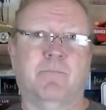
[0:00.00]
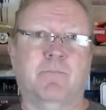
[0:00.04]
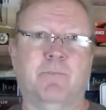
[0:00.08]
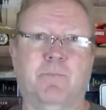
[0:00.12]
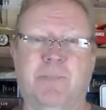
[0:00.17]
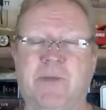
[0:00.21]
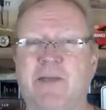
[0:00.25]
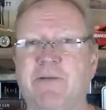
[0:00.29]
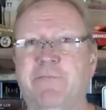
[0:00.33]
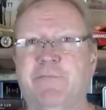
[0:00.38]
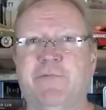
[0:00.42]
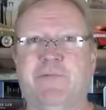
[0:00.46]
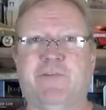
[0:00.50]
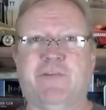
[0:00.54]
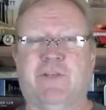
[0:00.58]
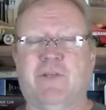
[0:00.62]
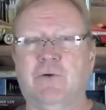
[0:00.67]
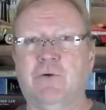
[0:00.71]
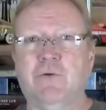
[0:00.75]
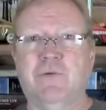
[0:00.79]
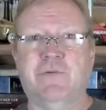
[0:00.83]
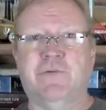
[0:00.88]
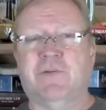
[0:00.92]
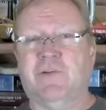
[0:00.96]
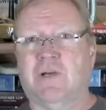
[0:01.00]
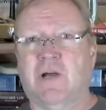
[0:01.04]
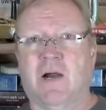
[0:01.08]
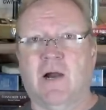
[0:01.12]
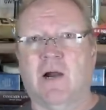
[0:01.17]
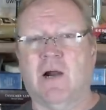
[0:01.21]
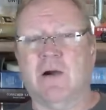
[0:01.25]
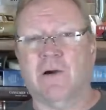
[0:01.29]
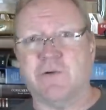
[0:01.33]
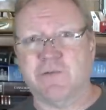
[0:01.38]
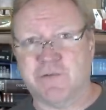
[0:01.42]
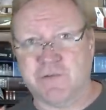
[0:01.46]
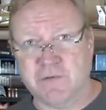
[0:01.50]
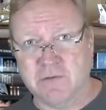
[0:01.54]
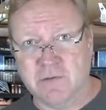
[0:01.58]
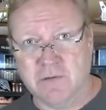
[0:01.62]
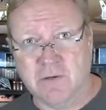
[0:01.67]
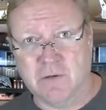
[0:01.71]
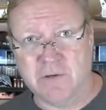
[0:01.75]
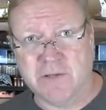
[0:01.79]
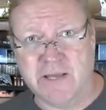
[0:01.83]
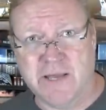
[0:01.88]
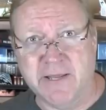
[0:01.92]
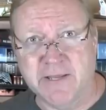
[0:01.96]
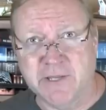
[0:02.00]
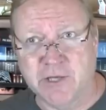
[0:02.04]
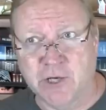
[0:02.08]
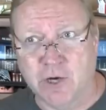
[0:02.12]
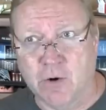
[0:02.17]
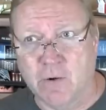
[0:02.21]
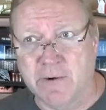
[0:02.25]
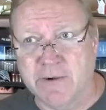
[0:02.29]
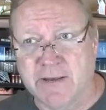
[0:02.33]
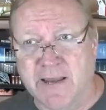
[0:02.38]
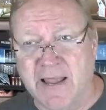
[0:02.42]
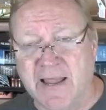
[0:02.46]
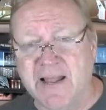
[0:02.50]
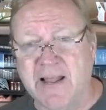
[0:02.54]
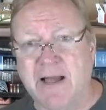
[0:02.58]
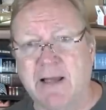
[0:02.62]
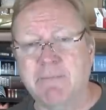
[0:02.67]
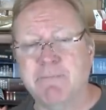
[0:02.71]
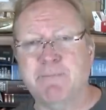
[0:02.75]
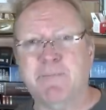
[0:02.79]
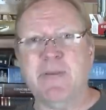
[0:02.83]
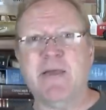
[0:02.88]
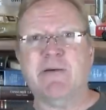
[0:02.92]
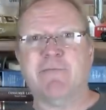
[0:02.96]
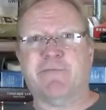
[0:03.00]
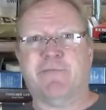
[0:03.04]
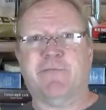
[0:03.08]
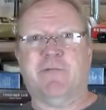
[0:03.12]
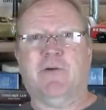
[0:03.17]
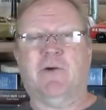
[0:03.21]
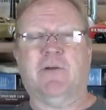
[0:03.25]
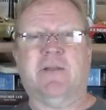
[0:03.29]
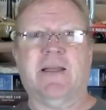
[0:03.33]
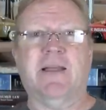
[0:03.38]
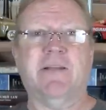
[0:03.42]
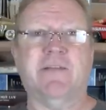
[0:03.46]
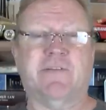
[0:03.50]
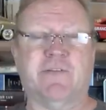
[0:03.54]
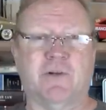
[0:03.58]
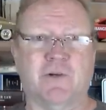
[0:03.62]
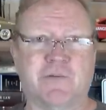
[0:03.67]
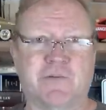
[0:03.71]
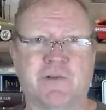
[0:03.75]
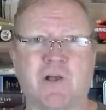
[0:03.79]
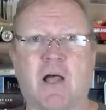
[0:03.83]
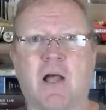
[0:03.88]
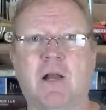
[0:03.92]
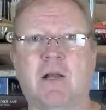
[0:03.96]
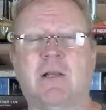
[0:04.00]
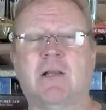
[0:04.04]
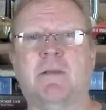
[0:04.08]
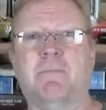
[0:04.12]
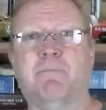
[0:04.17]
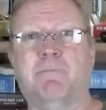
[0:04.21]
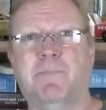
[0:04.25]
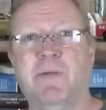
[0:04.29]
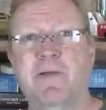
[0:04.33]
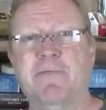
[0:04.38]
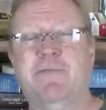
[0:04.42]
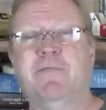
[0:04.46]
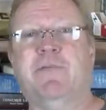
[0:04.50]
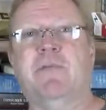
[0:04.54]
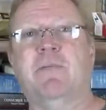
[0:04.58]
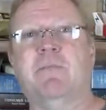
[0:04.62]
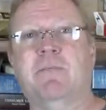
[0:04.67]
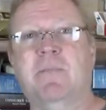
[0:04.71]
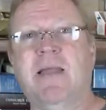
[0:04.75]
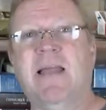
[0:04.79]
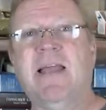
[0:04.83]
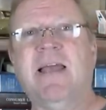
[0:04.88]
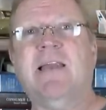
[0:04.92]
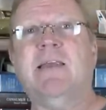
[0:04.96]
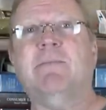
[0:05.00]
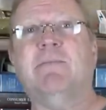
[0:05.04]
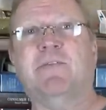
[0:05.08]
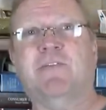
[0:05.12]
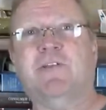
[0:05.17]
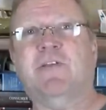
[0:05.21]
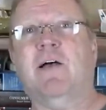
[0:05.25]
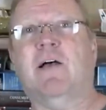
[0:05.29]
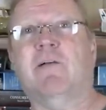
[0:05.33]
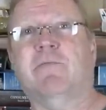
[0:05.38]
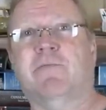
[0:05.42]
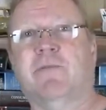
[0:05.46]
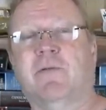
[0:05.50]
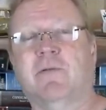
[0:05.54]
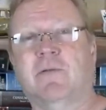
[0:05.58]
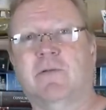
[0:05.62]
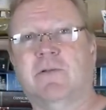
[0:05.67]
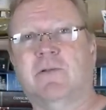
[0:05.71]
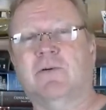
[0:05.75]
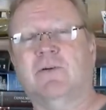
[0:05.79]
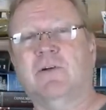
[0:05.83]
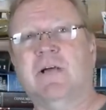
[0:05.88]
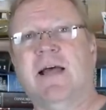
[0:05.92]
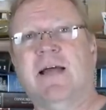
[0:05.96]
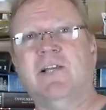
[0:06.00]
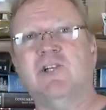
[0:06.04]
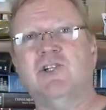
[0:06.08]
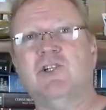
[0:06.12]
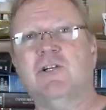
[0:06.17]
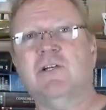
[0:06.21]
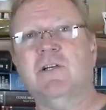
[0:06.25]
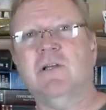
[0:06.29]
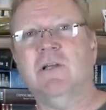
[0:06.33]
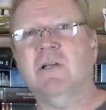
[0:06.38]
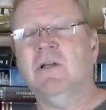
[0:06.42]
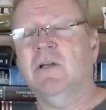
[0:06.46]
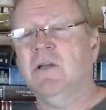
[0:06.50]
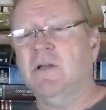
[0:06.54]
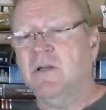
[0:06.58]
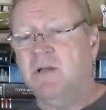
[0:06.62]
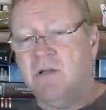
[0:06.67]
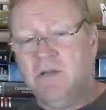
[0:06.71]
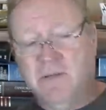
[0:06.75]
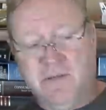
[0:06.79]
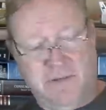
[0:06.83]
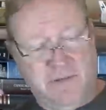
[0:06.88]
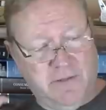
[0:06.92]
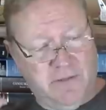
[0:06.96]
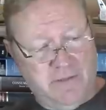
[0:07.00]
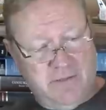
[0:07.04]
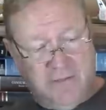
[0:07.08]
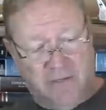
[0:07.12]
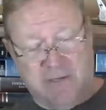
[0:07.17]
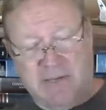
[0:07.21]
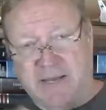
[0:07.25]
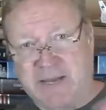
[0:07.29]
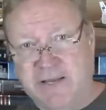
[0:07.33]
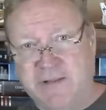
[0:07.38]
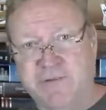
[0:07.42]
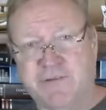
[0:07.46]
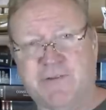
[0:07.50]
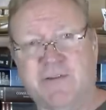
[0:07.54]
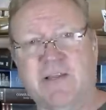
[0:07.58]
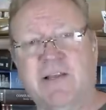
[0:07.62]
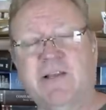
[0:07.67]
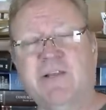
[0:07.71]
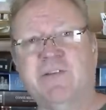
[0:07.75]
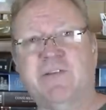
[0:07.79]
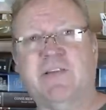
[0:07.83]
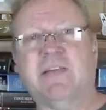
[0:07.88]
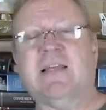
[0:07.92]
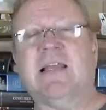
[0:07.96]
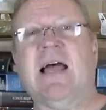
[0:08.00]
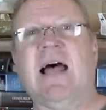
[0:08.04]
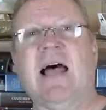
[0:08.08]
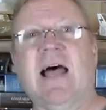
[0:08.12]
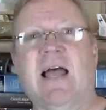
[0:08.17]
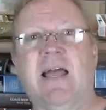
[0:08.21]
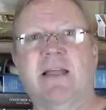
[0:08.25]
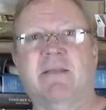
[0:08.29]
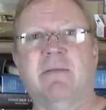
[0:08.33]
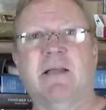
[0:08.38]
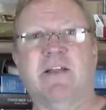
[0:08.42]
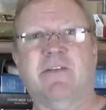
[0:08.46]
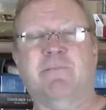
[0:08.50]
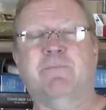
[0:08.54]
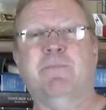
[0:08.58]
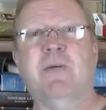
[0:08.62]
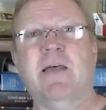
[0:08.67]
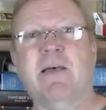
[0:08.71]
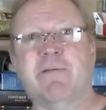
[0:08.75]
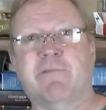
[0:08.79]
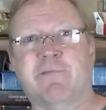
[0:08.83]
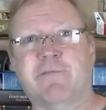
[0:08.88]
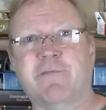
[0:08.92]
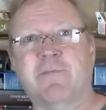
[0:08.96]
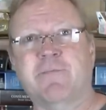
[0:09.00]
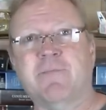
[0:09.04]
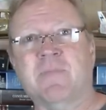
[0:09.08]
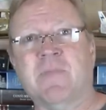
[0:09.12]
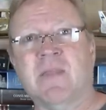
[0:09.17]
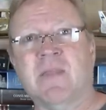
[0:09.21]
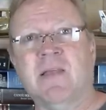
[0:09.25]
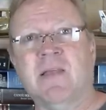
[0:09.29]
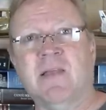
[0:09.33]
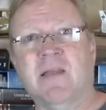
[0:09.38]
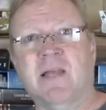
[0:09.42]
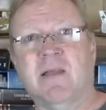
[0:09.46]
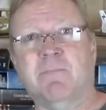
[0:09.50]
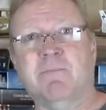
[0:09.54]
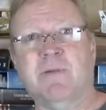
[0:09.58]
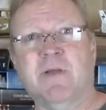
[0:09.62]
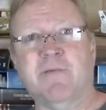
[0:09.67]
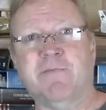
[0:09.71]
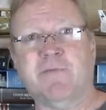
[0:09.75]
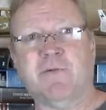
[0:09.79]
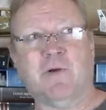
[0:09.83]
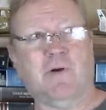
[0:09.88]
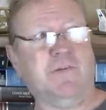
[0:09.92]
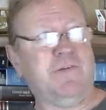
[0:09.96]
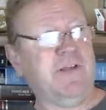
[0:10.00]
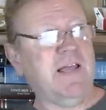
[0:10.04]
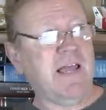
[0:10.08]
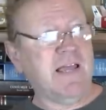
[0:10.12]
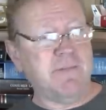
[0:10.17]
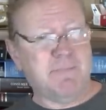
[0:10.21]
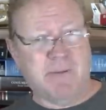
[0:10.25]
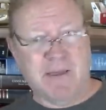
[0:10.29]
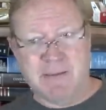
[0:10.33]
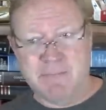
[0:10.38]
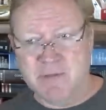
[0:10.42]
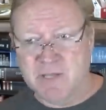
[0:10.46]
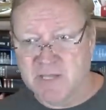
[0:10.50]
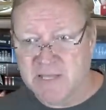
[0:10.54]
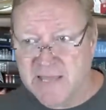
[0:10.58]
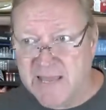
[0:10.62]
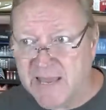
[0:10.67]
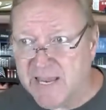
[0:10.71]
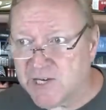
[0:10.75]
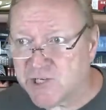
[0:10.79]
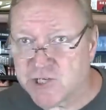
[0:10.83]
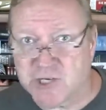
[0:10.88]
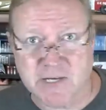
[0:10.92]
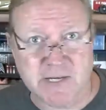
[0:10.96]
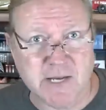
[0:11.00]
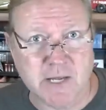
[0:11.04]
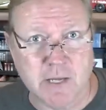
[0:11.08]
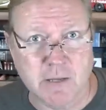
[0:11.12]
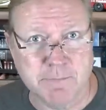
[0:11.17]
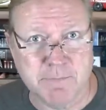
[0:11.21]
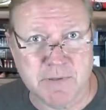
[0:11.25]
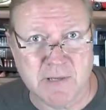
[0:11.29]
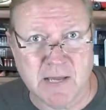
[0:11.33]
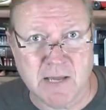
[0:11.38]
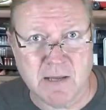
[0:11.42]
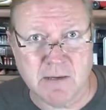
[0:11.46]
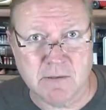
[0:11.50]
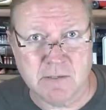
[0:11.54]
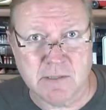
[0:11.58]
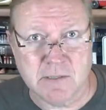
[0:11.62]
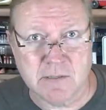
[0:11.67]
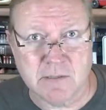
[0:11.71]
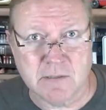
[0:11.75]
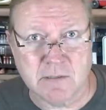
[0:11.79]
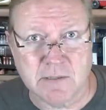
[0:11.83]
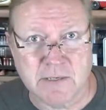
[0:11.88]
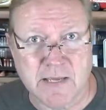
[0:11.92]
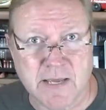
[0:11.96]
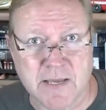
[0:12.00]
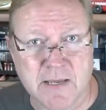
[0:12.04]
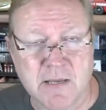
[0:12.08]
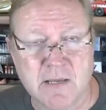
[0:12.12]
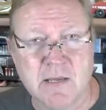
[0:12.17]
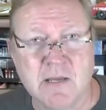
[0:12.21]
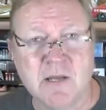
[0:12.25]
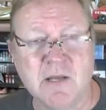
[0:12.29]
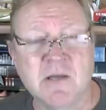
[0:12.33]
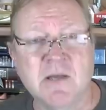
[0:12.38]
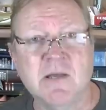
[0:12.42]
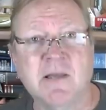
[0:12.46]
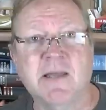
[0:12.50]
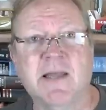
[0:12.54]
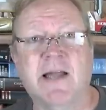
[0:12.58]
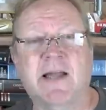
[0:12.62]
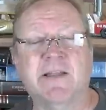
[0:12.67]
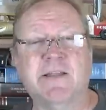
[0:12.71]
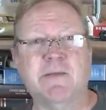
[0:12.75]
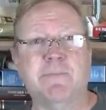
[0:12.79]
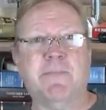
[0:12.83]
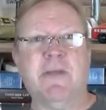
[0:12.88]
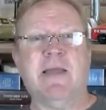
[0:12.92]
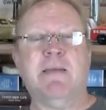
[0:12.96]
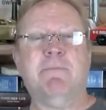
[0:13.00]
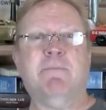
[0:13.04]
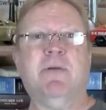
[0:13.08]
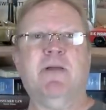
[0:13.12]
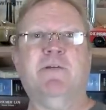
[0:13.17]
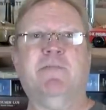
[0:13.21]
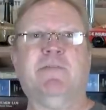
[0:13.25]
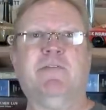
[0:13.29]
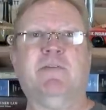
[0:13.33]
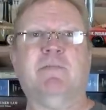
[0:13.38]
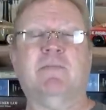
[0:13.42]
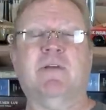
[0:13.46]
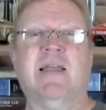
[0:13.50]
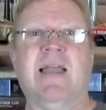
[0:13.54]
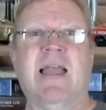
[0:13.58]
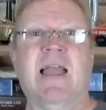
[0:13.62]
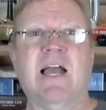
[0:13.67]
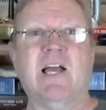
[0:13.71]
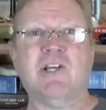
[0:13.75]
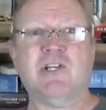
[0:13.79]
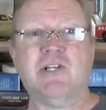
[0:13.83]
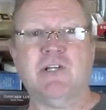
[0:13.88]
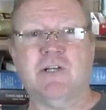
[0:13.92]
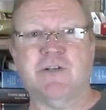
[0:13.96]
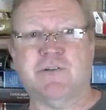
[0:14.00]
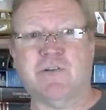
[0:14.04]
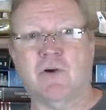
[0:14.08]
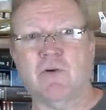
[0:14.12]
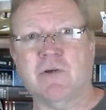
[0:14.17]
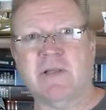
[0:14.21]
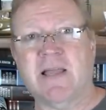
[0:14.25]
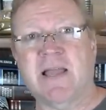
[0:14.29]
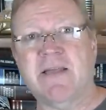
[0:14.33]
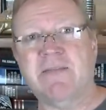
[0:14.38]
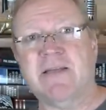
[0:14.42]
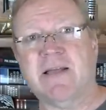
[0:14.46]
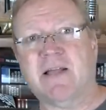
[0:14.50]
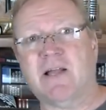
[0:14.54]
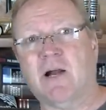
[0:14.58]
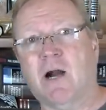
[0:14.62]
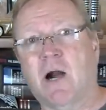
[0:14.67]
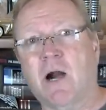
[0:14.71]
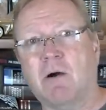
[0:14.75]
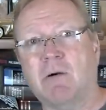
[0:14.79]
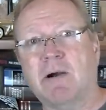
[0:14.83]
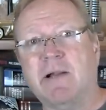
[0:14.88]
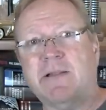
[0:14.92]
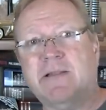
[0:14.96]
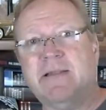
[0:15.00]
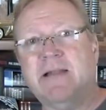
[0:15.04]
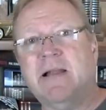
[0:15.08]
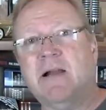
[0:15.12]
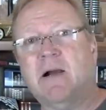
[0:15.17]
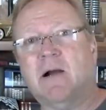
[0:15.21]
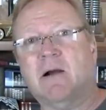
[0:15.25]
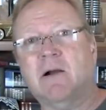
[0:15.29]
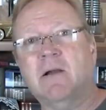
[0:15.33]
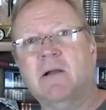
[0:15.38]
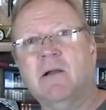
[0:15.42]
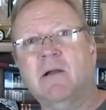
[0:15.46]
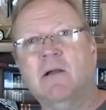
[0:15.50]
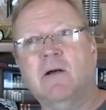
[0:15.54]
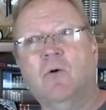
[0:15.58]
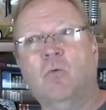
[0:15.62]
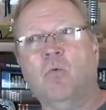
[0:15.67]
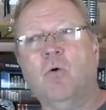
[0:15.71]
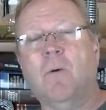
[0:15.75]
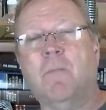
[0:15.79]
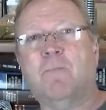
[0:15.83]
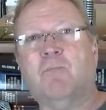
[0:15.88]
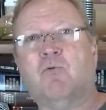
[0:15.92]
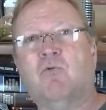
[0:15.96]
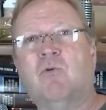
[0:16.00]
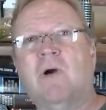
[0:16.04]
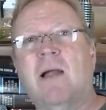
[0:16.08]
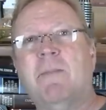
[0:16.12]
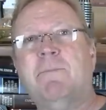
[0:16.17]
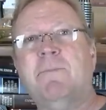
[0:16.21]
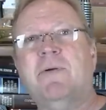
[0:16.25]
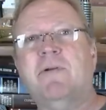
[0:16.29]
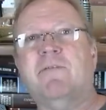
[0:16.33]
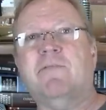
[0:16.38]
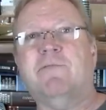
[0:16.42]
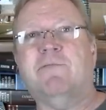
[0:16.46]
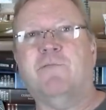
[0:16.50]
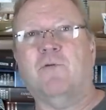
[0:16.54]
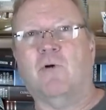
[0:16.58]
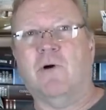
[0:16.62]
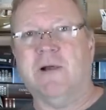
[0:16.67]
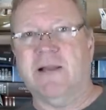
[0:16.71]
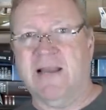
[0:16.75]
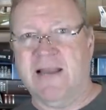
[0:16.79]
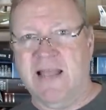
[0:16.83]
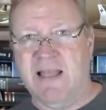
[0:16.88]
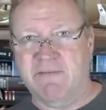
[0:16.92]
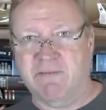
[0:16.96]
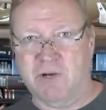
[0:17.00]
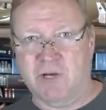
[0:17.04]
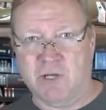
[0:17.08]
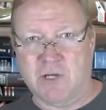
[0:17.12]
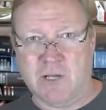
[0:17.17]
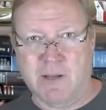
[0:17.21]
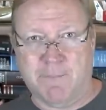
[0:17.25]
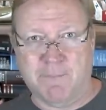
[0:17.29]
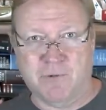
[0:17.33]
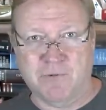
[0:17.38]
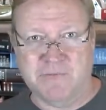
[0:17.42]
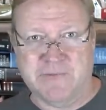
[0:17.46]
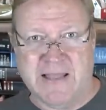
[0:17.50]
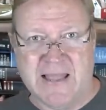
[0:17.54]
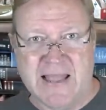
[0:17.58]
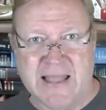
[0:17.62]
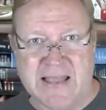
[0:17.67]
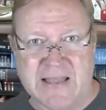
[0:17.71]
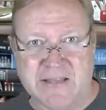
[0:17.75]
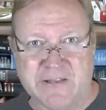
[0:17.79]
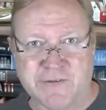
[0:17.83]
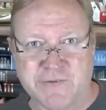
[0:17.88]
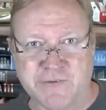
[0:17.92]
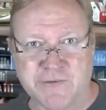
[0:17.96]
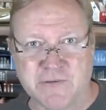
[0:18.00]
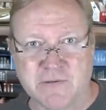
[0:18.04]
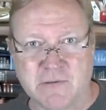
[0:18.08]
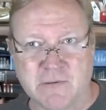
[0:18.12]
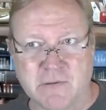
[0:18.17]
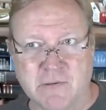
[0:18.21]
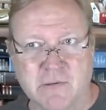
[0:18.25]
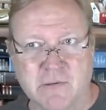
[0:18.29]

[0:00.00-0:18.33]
Biff's used cars, okay? And you go in, and hey, I'm Biff, okay? So you're talking to Biff, the man himself, the legend. He's the guy. That's Biff. And Biff goes, hey, pay me cash. I can help you out here, okay? And you pay Biff some cash, and he goes, okay, that car right there, we'll prep it for you and have it in a couple days.